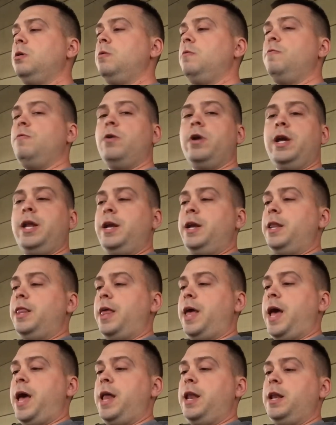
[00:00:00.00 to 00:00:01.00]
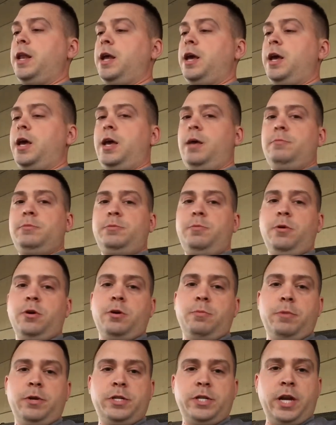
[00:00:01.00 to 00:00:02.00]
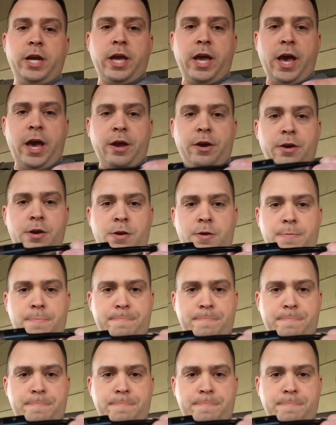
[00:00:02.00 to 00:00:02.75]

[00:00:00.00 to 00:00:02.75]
before I get into that, uh, I'm smoking my Jake Hackert.